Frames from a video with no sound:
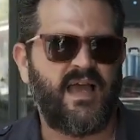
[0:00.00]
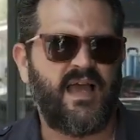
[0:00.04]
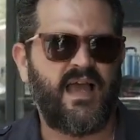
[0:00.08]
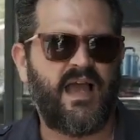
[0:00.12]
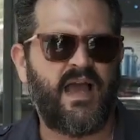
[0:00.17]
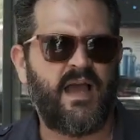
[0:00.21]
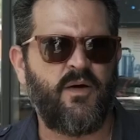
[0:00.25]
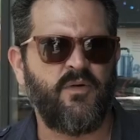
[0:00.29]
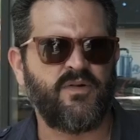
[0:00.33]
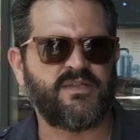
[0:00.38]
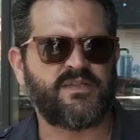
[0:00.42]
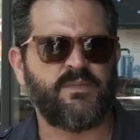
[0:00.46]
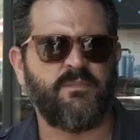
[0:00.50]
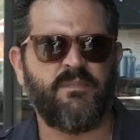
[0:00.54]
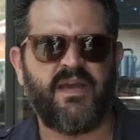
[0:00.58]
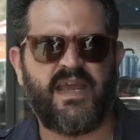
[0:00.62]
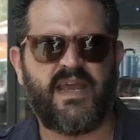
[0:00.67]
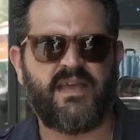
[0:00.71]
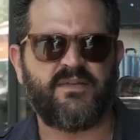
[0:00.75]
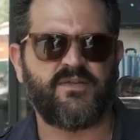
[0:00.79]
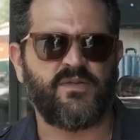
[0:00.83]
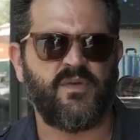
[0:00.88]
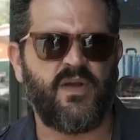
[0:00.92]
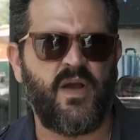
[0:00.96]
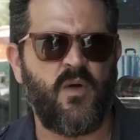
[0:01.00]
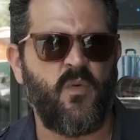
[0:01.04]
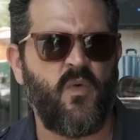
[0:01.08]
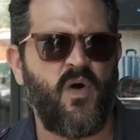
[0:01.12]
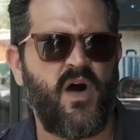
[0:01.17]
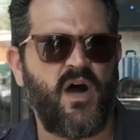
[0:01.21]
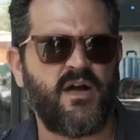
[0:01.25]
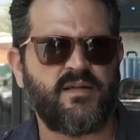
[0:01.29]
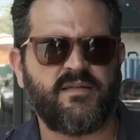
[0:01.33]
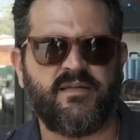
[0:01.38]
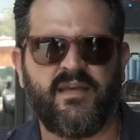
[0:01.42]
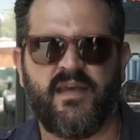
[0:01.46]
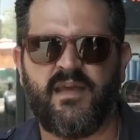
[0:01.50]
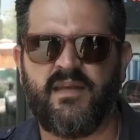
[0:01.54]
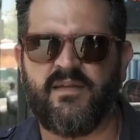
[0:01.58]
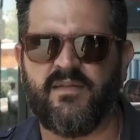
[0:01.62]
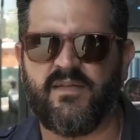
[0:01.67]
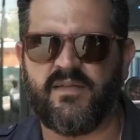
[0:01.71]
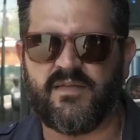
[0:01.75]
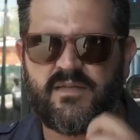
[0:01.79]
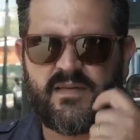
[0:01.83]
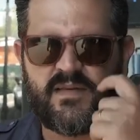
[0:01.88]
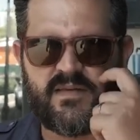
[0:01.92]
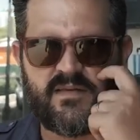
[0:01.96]
I was amazed when I walked in
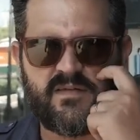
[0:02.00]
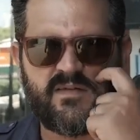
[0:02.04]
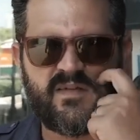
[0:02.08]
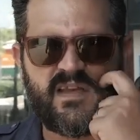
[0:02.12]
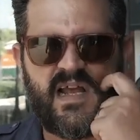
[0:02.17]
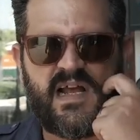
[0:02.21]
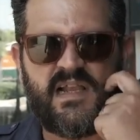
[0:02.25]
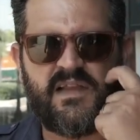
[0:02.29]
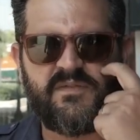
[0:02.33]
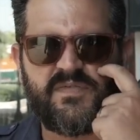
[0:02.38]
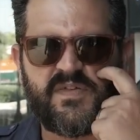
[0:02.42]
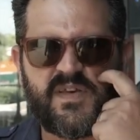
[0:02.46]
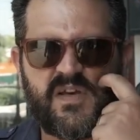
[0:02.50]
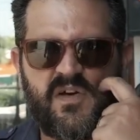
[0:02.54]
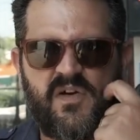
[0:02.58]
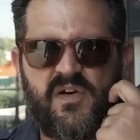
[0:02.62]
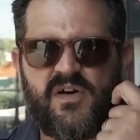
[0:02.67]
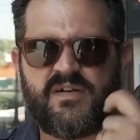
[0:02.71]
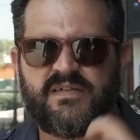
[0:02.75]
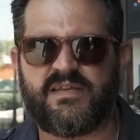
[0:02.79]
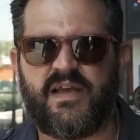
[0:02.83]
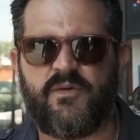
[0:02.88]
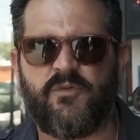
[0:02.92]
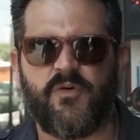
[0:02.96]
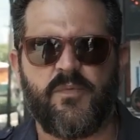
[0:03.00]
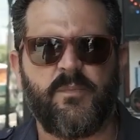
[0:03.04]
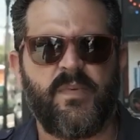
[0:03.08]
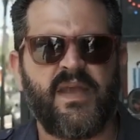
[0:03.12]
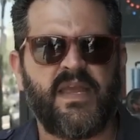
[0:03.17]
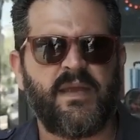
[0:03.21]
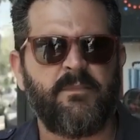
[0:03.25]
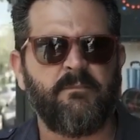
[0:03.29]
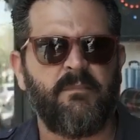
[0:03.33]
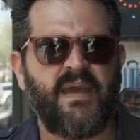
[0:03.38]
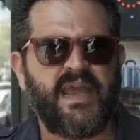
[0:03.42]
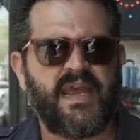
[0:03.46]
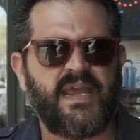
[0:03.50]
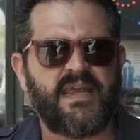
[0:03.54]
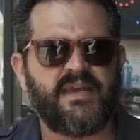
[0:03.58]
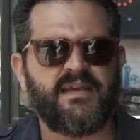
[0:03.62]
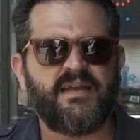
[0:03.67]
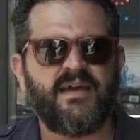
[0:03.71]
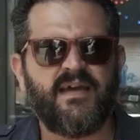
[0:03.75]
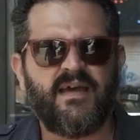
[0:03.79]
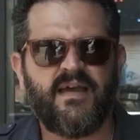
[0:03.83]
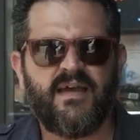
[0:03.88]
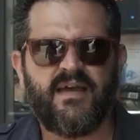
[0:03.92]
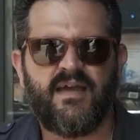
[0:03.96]
at the style of cigars that were being
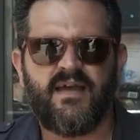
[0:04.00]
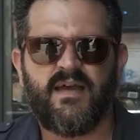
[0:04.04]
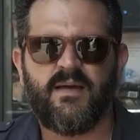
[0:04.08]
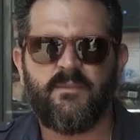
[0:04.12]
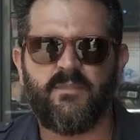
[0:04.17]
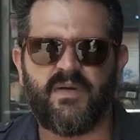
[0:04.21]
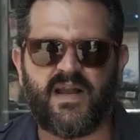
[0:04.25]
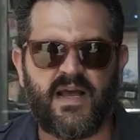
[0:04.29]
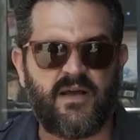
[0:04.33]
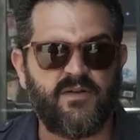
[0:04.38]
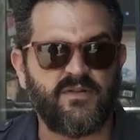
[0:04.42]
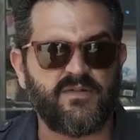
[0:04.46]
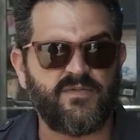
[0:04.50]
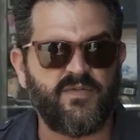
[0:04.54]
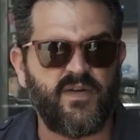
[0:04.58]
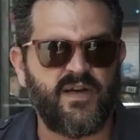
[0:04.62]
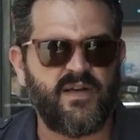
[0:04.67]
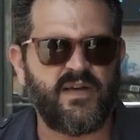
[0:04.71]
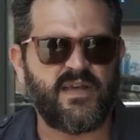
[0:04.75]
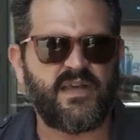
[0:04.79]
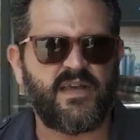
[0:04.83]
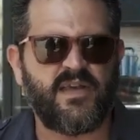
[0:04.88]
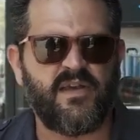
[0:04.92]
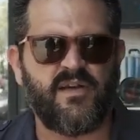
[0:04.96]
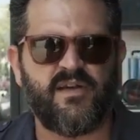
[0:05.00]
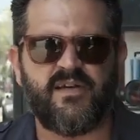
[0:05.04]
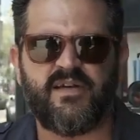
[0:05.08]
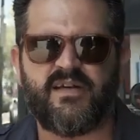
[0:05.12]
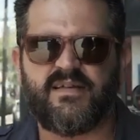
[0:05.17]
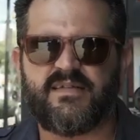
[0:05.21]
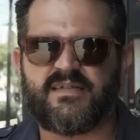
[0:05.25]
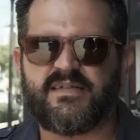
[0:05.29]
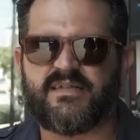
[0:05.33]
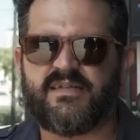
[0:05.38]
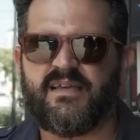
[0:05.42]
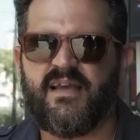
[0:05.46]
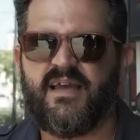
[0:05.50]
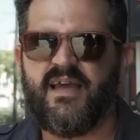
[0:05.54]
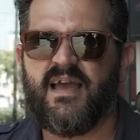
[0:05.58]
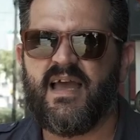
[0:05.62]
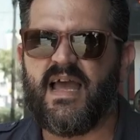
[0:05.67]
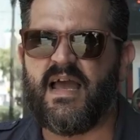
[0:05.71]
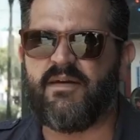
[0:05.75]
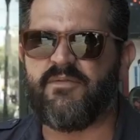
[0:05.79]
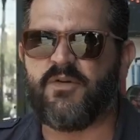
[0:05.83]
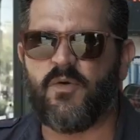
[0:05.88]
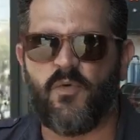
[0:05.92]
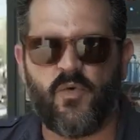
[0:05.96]
made, but I was very curious,
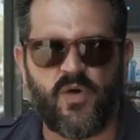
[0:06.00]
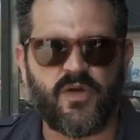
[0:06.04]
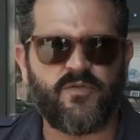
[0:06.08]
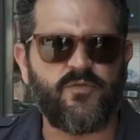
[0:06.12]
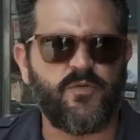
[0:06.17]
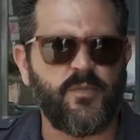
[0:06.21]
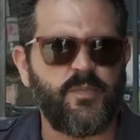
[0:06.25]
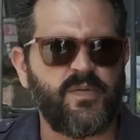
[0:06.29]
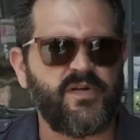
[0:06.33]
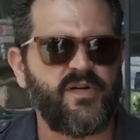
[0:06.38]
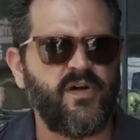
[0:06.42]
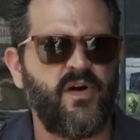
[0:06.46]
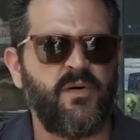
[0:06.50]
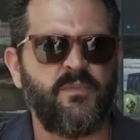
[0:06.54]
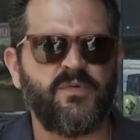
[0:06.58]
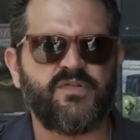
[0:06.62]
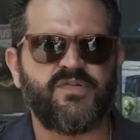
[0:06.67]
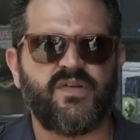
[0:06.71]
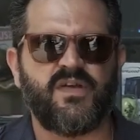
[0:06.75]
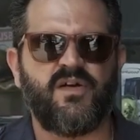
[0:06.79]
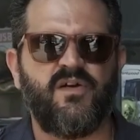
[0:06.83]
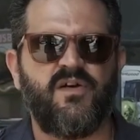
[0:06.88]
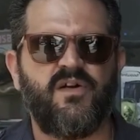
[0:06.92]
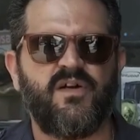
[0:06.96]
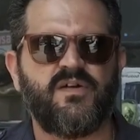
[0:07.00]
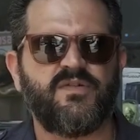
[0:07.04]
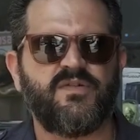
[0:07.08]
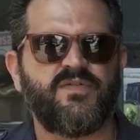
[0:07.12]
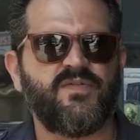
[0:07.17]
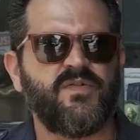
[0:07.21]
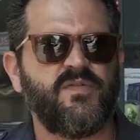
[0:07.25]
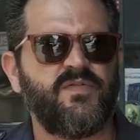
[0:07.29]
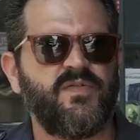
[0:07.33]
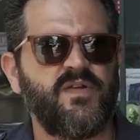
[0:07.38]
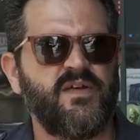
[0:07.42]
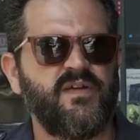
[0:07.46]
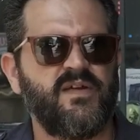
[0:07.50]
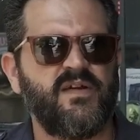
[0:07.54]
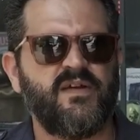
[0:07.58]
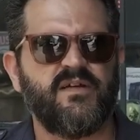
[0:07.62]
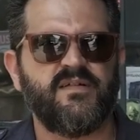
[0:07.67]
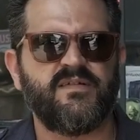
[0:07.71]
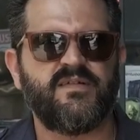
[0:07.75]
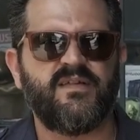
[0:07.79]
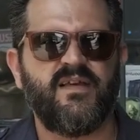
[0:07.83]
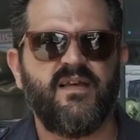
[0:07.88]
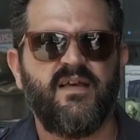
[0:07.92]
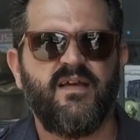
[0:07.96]
having worked for Perdomo Cigars for a few
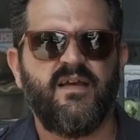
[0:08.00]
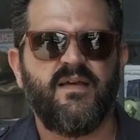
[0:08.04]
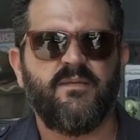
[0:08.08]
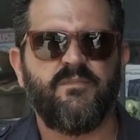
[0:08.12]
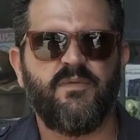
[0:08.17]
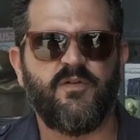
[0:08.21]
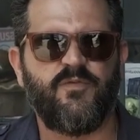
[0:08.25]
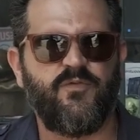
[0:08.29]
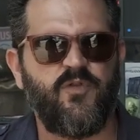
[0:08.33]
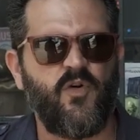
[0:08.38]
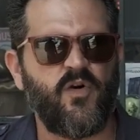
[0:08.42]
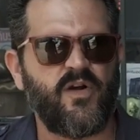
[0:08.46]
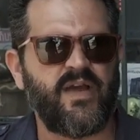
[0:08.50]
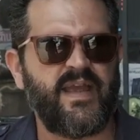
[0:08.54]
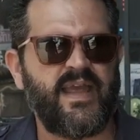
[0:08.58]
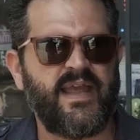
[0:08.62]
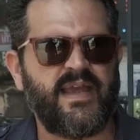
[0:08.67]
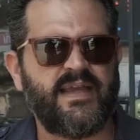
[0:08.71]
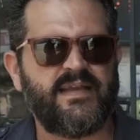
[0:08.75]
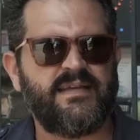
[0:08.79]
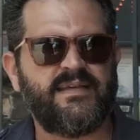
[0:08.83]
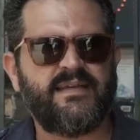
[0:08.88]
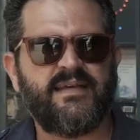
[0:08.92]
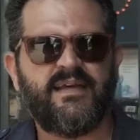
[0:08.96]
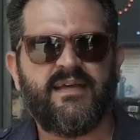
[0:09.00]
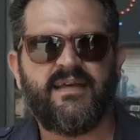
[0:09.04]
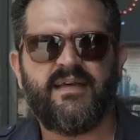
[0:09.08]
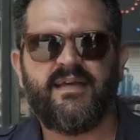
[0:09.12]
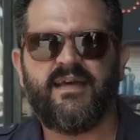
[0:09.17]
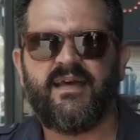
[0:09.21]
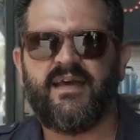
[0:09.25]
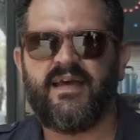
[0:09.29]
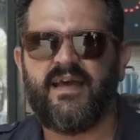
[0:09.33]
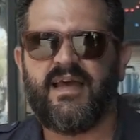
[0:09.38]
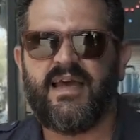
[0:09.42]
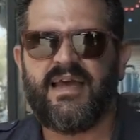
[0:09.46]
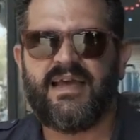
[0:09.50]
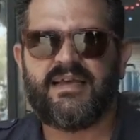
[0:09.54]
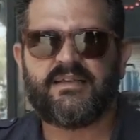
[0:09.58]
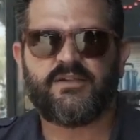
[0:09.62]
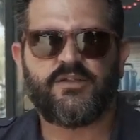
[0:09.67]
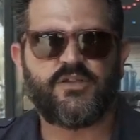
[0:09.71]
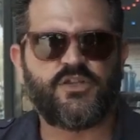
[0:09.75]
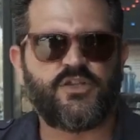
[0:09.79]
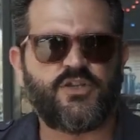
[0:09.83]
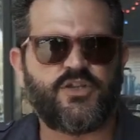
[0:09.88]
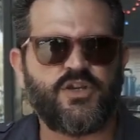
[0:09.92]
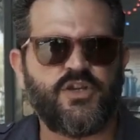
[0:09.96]
years beforehand,
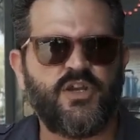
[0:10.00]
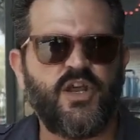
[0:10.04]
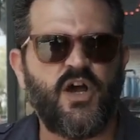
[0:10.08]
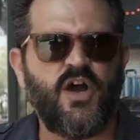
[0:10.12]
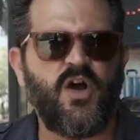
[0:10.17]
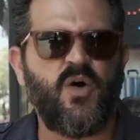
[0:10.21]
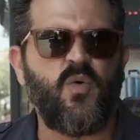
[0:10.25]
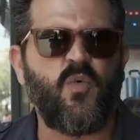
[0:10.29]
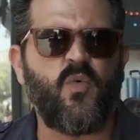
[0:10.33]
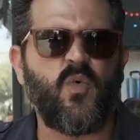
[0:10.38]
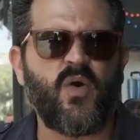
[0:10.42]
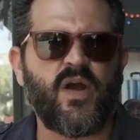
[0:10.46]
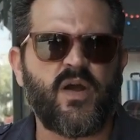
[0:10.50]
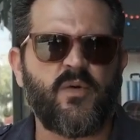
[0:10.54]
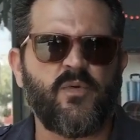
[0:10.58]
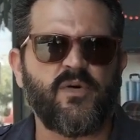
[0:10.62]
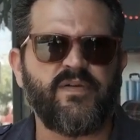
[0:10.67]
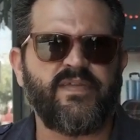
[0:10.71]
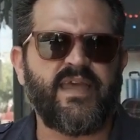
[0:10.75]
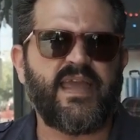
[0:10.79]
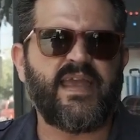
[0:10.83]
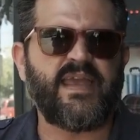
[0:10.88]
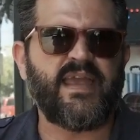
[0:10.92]
to know where were they